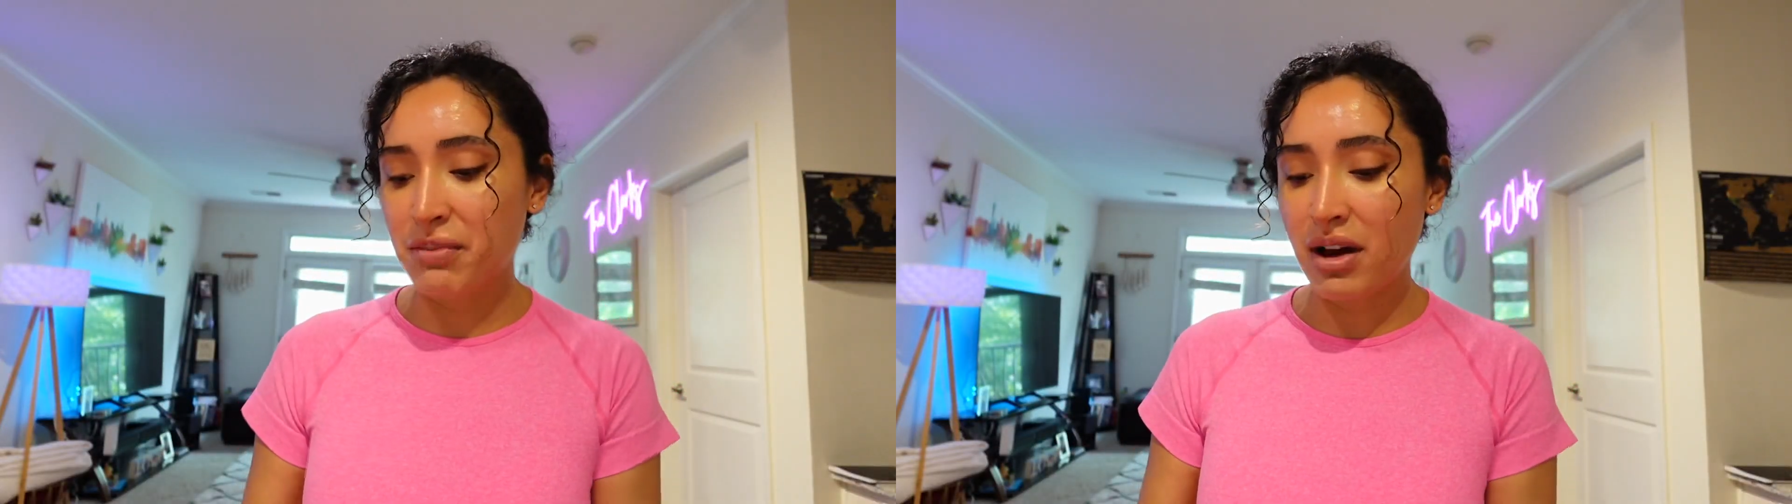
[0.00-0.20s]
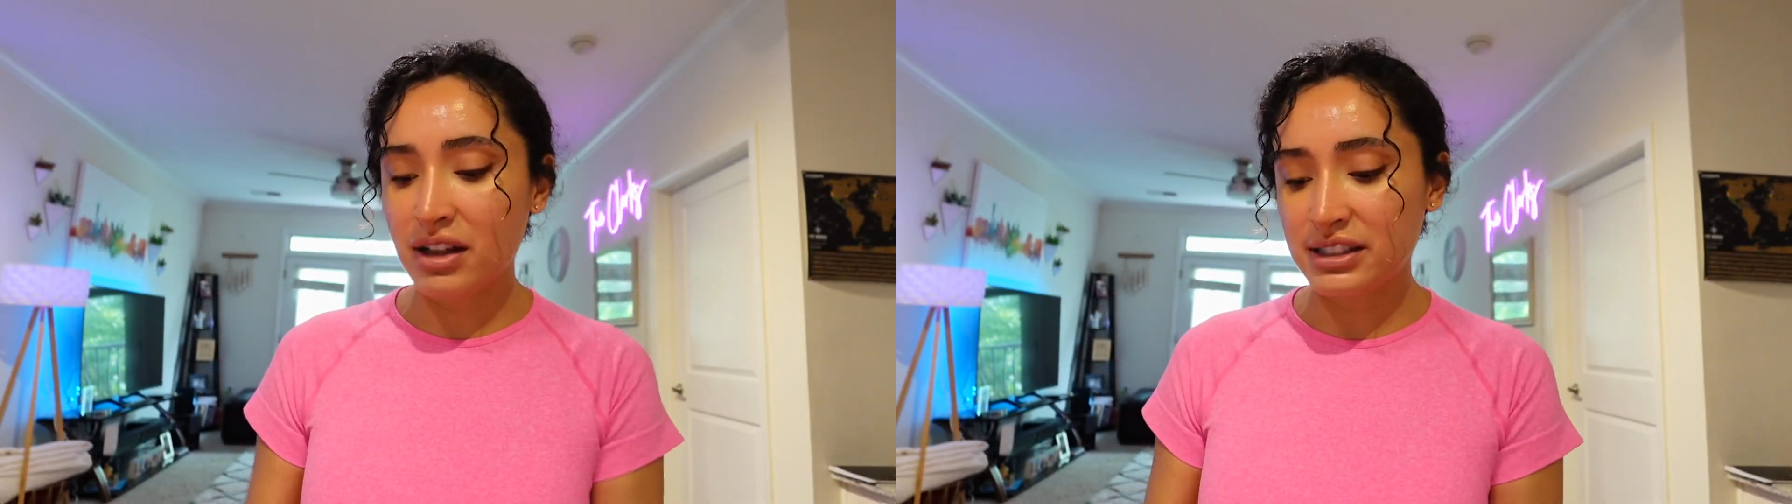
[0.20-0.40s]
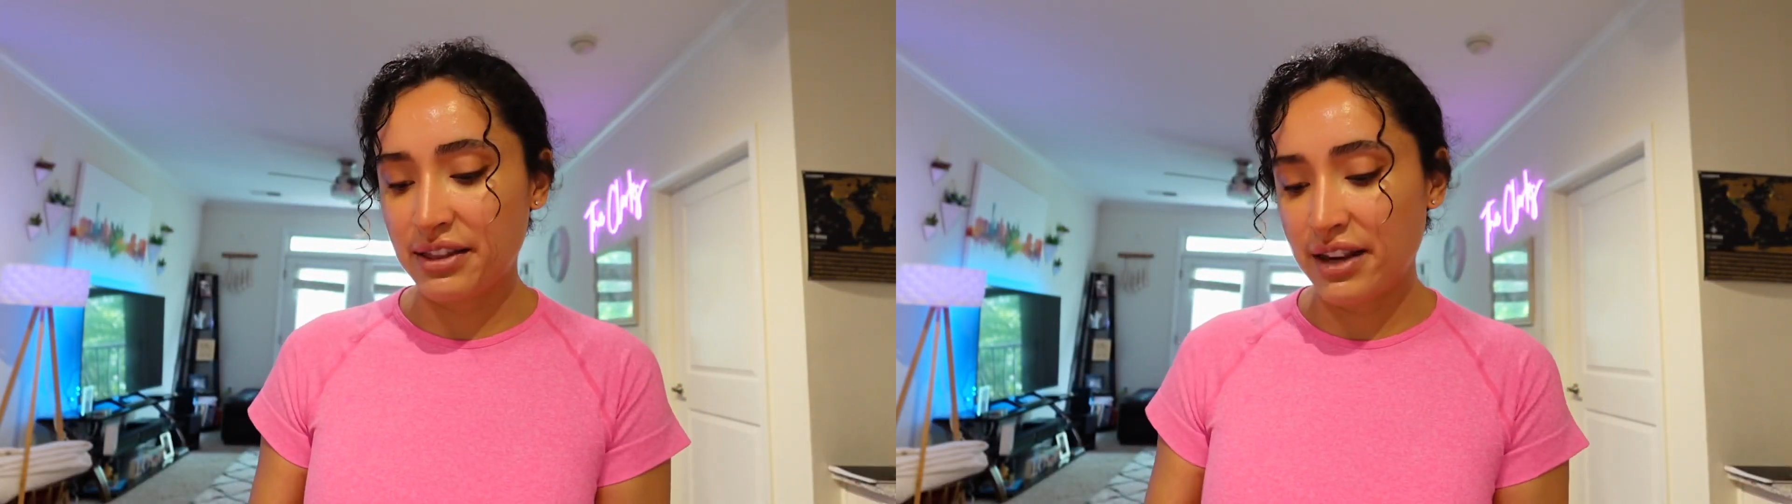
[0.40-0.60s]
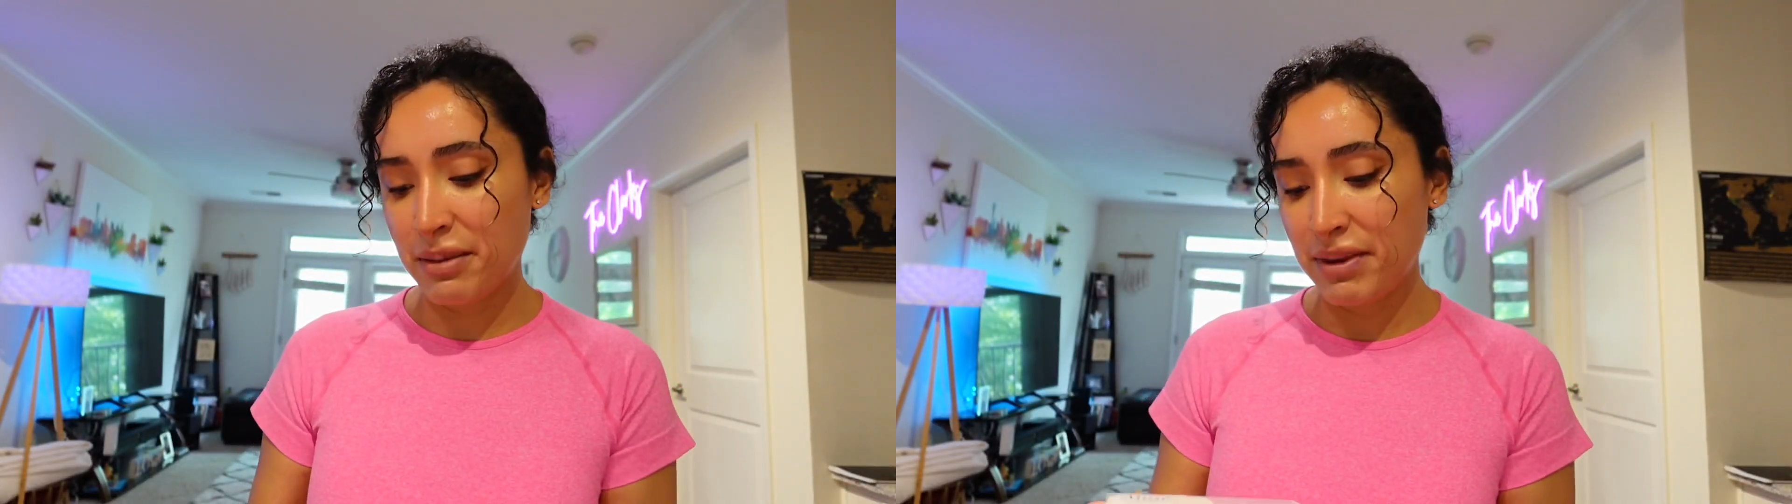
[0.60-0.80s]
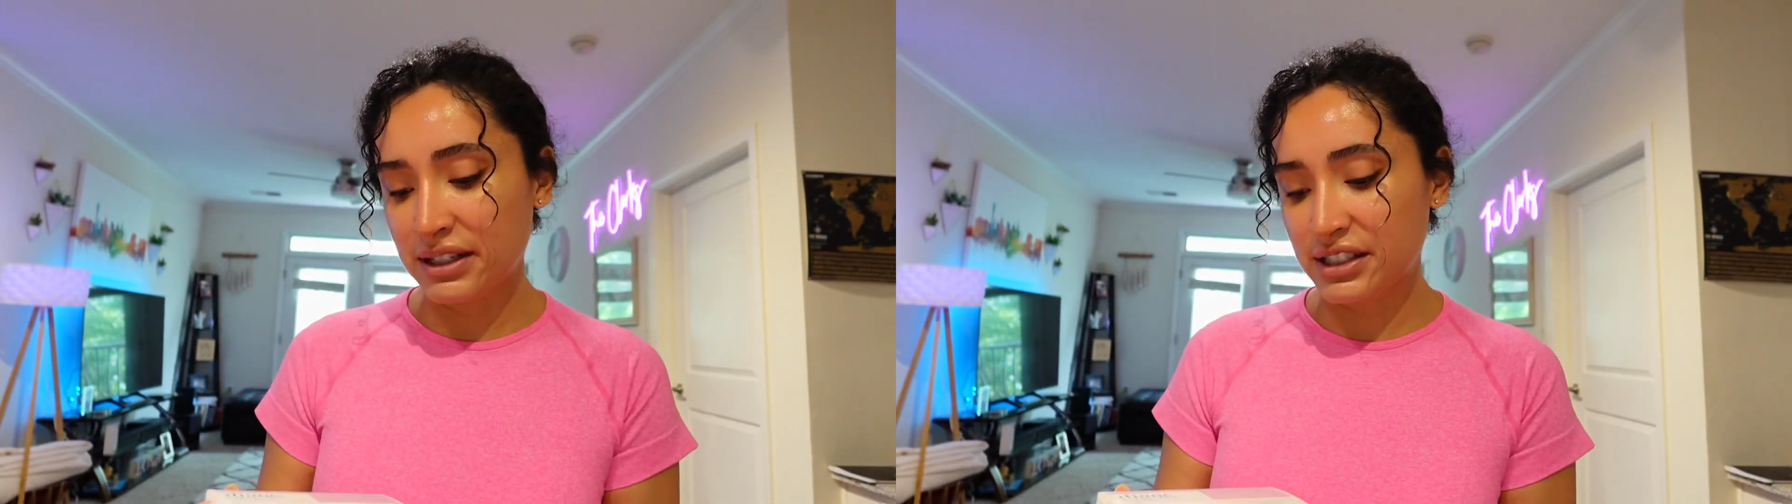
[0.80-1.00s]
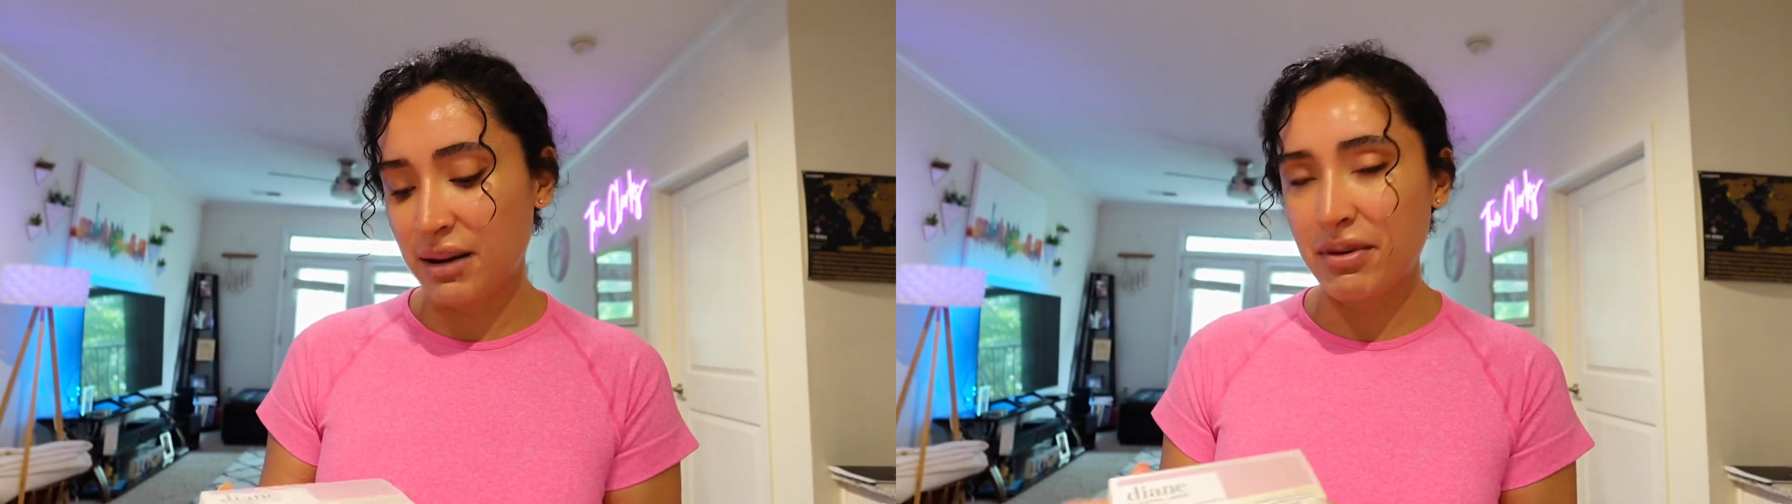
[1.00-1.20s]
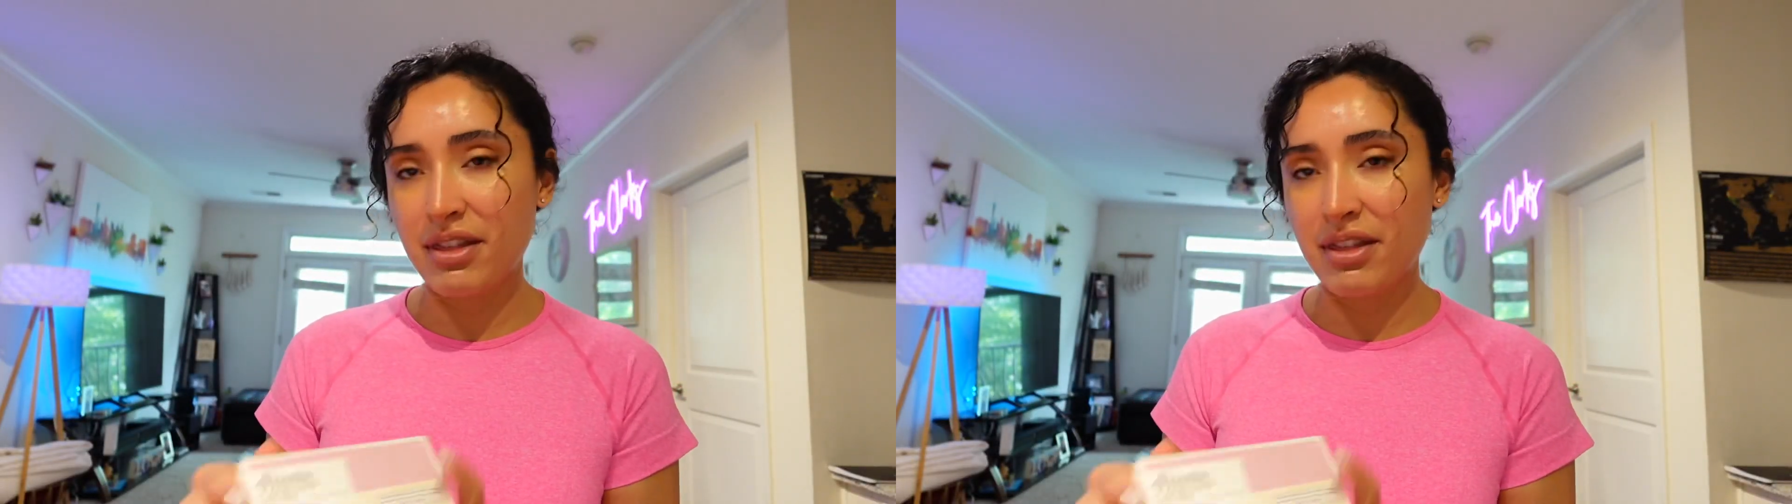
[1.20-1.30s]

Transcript: box. And then I picked up